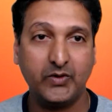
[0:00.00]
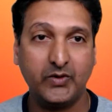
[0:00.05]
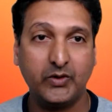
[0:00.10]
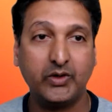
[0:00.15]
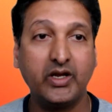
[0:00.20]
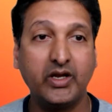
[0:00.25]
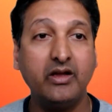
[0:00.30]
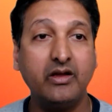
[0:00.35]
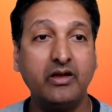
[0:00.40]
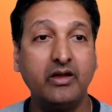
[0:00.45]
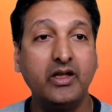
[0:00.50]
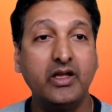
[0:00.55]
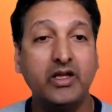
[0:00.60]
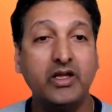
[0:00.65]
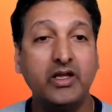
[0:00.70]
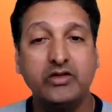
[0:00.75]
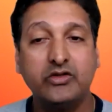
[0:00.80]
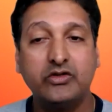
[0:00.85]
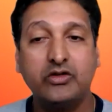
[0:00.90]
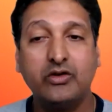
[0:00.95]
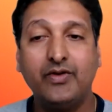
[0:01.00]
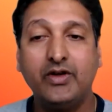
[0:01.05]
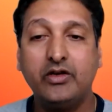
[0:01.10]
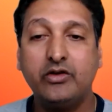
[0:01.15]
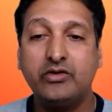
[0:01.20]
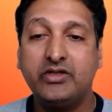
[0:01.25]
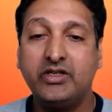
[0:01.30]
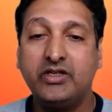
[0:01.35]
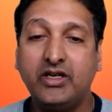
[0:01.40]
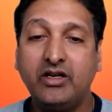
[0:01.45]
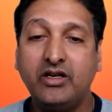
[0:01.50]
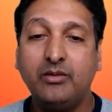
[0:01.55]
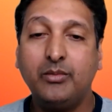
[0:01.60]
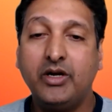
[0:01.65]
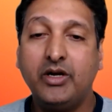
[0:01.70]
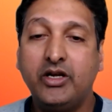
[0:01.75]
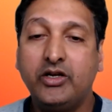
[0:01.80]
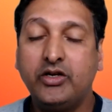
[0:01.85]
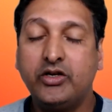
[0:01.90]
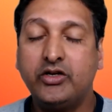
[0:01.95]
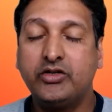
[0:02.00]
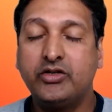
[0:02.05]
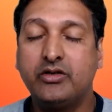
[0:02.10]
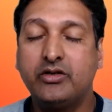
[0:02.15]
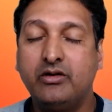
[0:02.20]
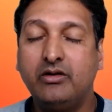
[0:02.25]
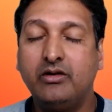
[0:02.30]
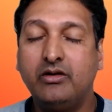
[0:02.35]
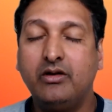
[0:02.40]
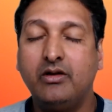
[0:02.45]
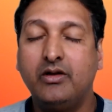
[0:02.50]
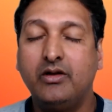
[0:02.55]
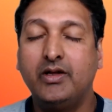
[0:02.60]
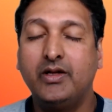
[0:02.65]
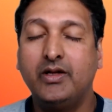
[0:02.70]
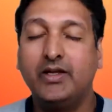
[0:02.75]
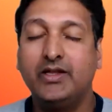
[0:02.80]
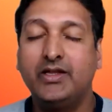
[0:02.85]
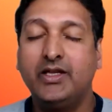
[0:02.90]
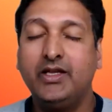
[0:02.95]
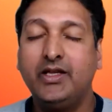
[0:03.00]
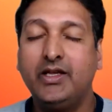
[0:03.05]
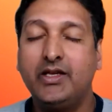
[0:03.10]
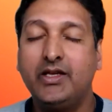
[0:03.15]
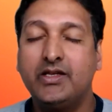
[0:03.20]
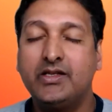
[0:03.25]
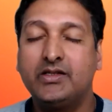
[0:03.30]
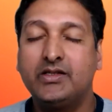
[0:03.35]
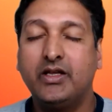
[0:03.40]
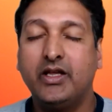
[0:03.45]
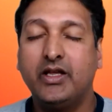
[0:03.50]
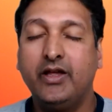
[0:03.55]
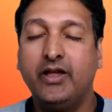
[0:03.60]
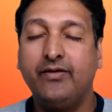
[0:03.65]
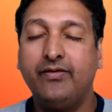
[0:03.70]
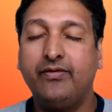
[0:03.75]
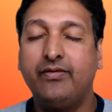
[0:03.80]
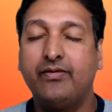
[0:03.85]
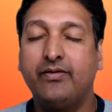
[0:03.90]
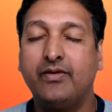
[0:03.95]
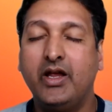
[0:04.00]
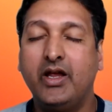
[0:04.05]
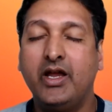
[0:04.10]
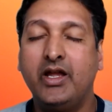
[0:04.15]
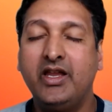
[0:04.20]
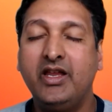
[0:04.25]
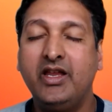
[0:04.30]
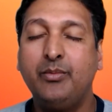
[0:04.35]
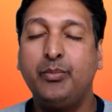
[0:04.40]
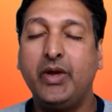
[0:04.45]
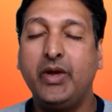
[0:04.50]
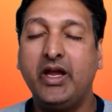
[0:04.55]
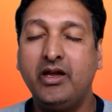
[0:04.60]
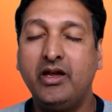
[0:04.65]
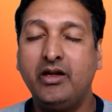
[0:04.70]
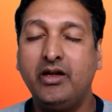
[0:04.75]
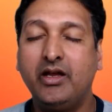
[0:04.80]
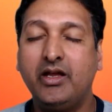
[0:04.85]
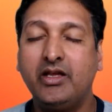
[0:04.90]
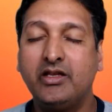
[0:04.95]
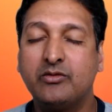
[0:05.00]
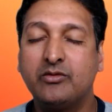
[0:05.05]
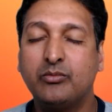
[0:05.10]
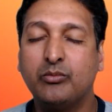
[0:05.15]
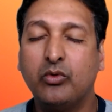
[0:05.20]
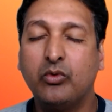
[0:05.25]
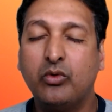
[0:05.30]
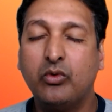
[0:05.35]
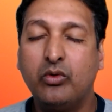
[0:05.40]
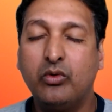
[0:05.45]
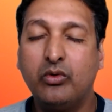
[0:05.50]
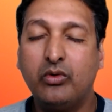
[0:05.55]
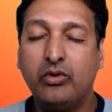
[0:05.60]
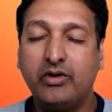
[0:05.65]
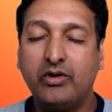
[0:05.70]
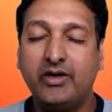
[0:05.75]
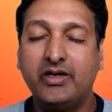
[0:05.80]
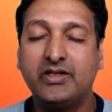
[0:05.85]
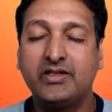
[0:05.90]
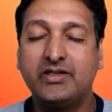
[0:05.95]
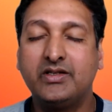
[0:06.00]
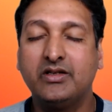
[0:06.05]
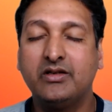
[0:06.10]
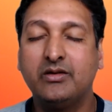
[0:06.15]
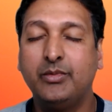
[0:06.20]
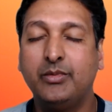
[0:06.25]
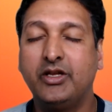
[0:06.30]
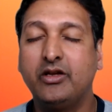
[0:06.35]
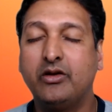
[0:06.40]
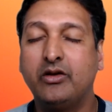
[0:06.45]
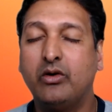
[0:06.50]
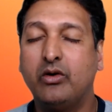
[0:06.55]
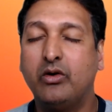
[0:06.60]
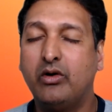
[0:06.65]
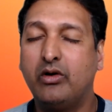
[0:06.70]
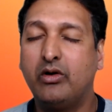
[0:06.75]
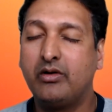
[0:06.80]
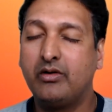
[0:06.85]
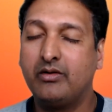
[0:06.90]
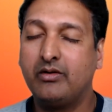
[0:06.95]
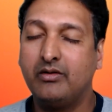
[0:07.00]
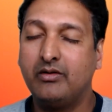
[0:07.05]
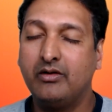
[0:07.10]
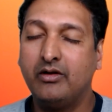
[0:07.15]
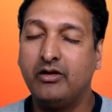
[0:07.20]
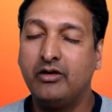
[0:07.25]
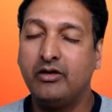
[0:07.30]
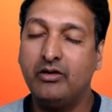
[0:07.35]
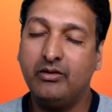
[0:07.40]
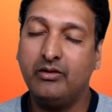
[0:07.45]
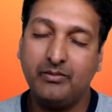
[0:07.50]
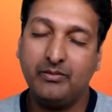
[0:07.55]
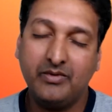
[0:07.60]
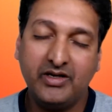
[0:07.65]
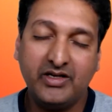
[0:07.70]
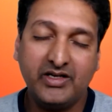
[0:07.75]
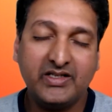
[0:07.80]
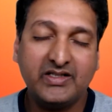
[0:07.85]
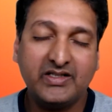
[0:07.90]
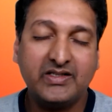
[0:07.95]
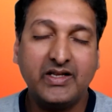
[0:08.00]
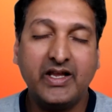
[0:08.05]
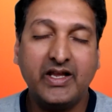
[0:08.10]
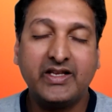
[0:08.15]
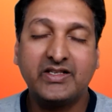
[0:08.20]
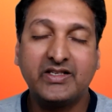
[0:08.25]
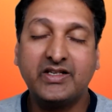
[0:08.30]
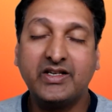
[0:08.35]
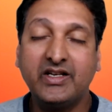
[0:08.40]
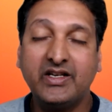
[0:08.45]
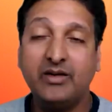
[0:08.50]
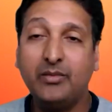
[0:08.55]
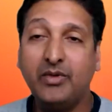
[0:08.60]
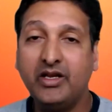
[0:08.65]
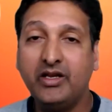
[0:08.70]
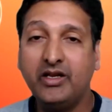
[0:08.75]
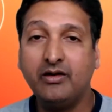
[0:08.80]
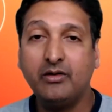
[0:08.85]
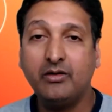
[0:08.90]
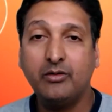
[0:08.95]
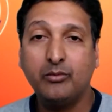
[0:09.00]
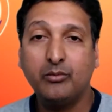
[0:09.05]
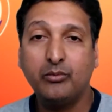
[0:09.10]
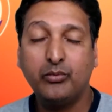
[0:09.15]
Okay? So when you sit in meditation, thing is, if any pain is more disturbing or, it is extremely